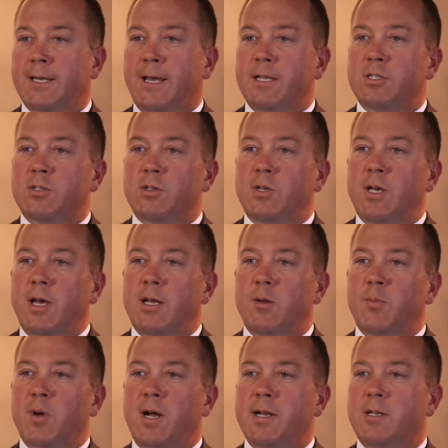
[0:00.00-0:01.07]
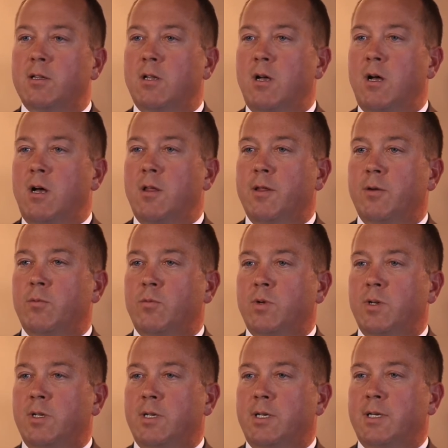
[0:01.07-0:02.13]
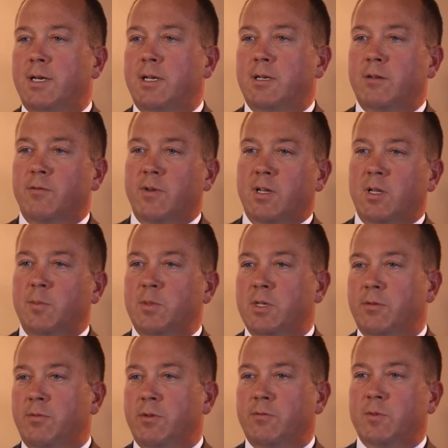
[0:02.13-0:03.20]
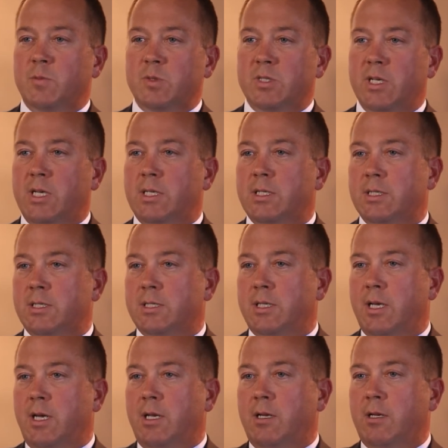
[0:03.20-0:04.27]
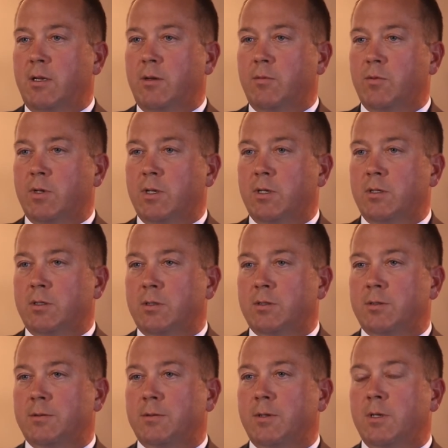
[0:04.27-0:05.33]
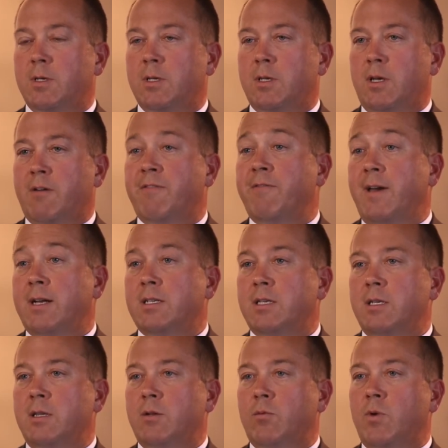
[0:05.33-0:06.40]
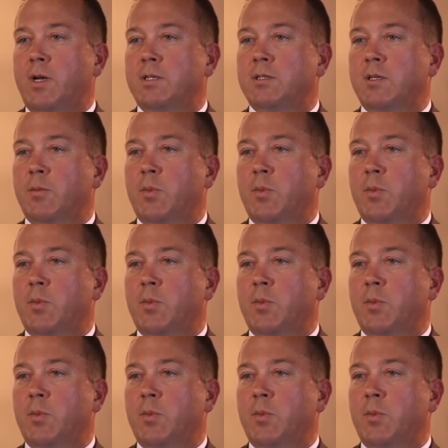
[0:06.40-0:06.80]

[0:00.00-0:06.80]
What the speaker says: And so you had a body of law that really kind of developed different from state to state, and it was affecting the rights of the